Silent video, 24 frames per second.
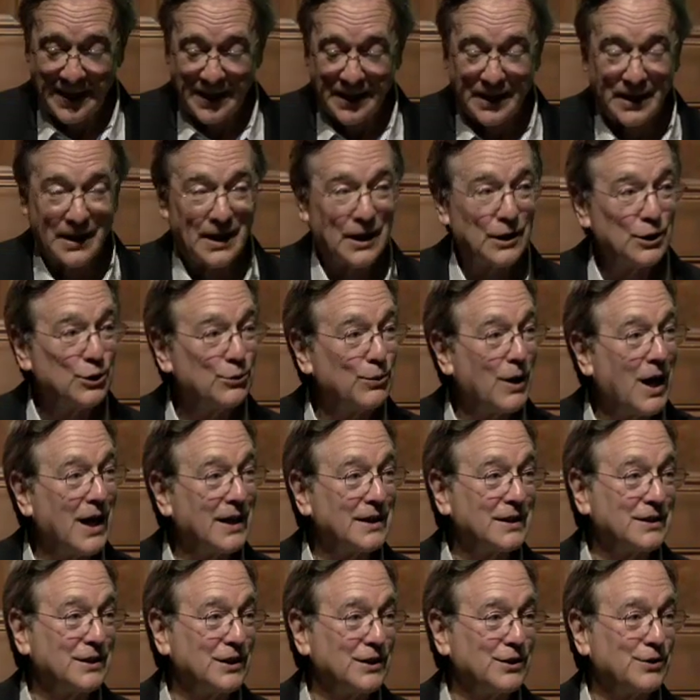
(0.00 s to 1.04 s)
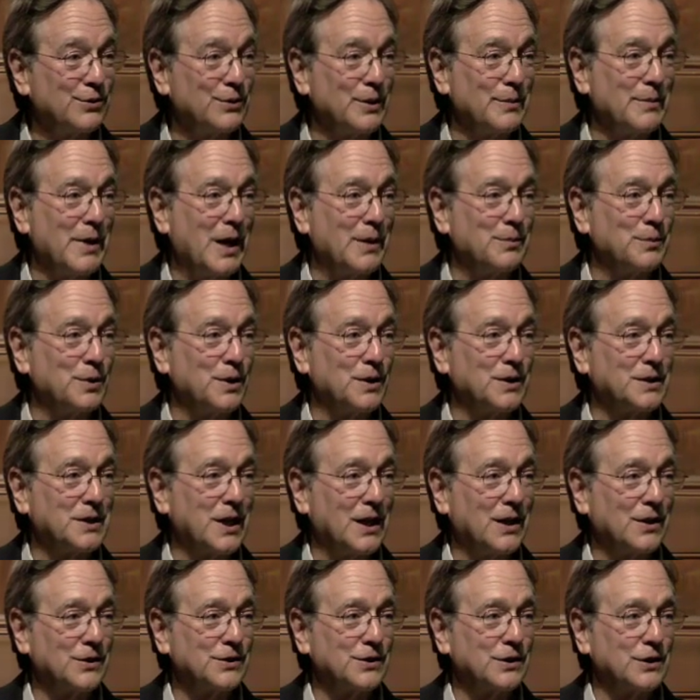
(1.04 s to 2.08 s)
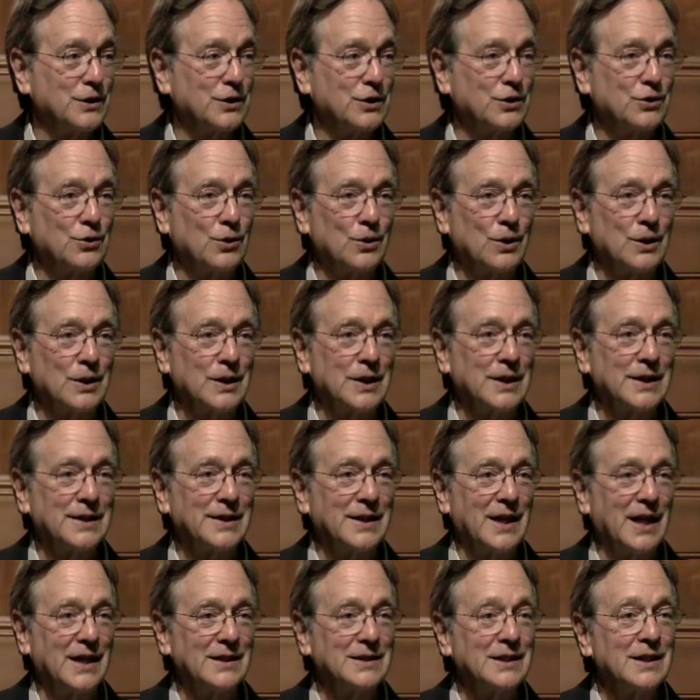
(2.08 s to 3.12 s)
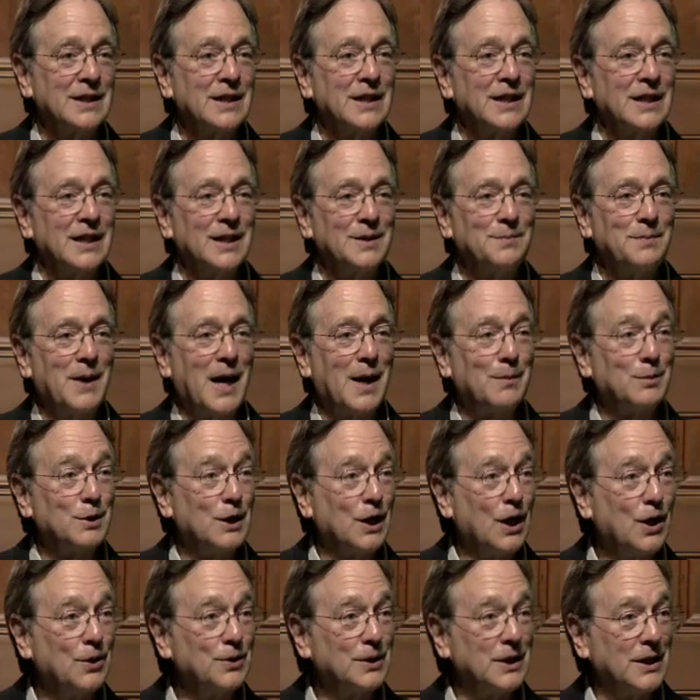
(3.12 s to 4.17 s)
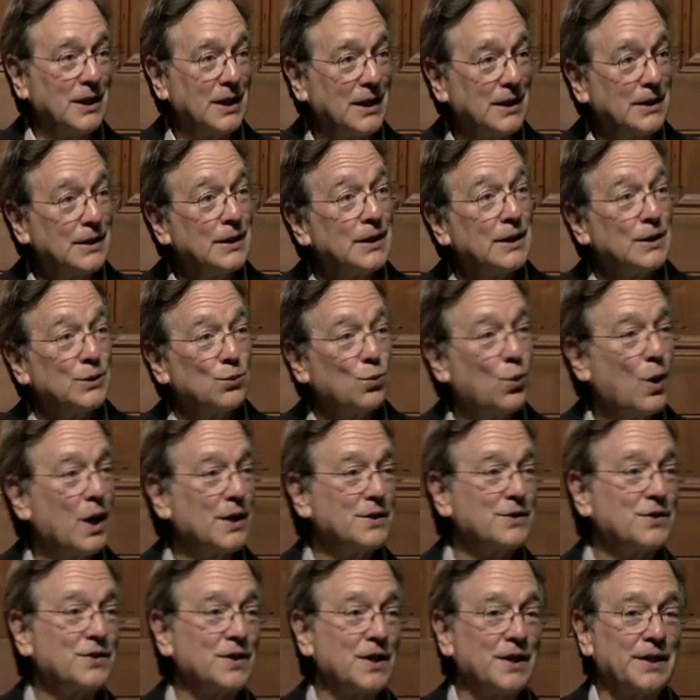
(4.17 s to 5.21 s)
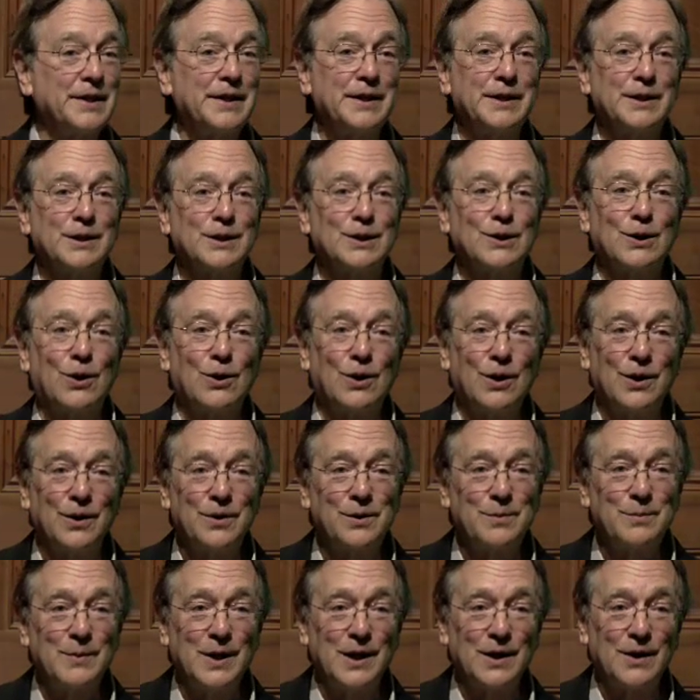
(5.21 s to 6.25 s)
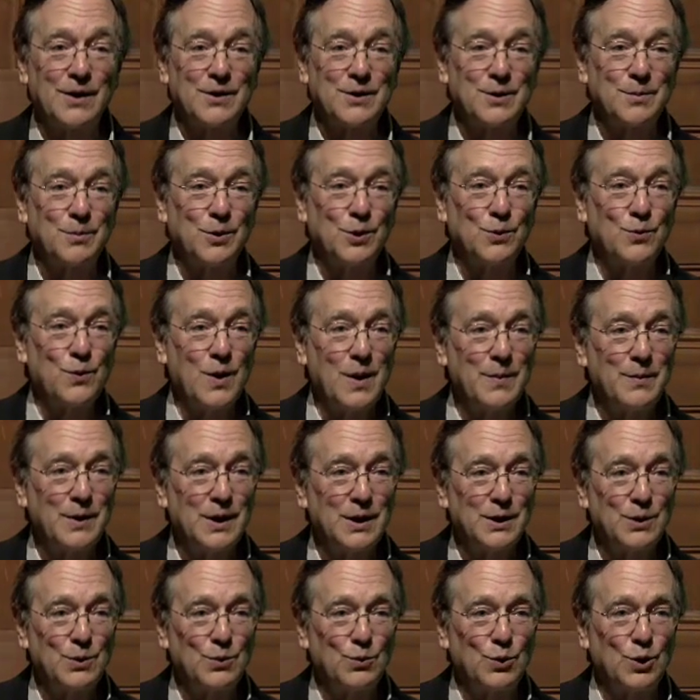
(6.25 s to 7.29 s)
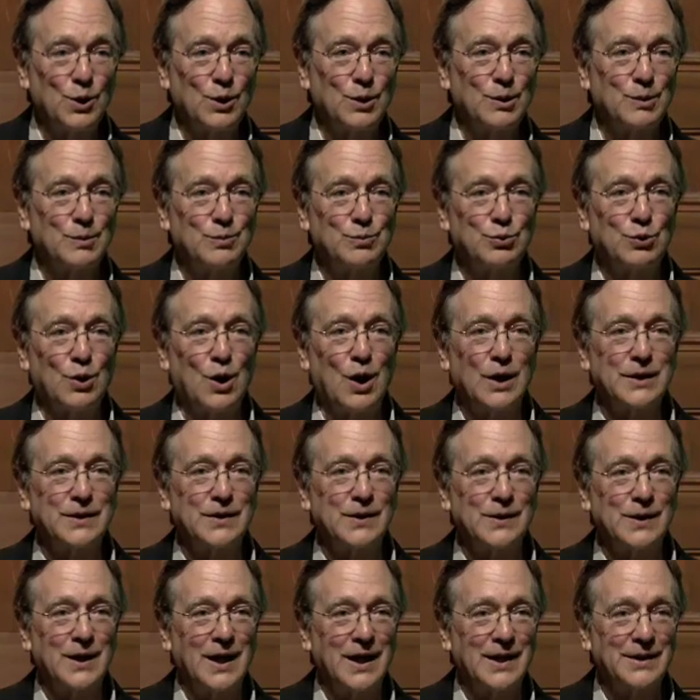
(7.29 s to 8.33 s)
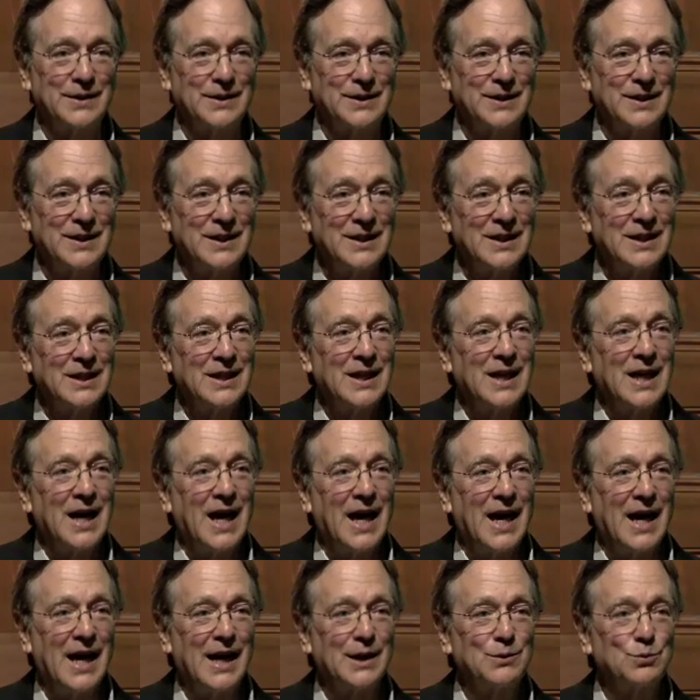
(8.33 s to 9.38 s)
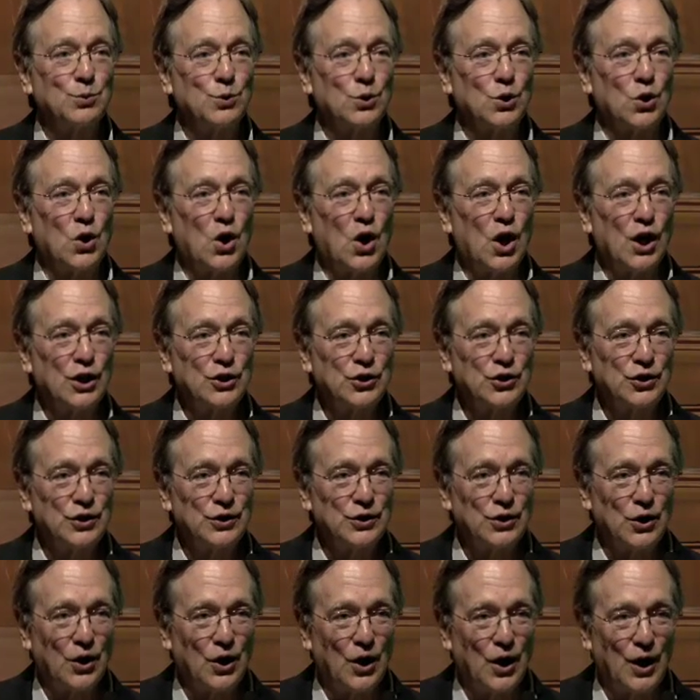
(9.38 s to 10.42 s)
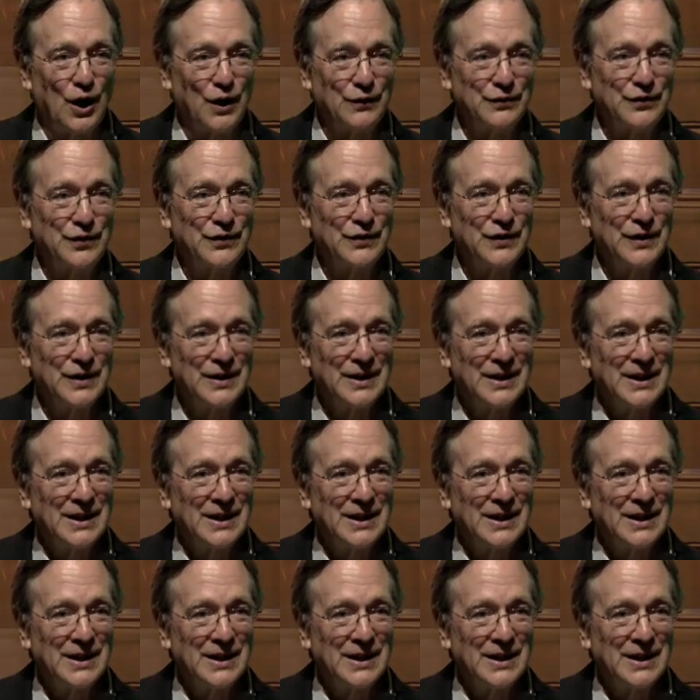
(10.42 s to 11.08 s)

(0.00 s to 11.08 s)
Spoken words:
Herodotus, remember, tells the story that in Babylonia, once a year, all the marriageable women were brought together and were auctioned off.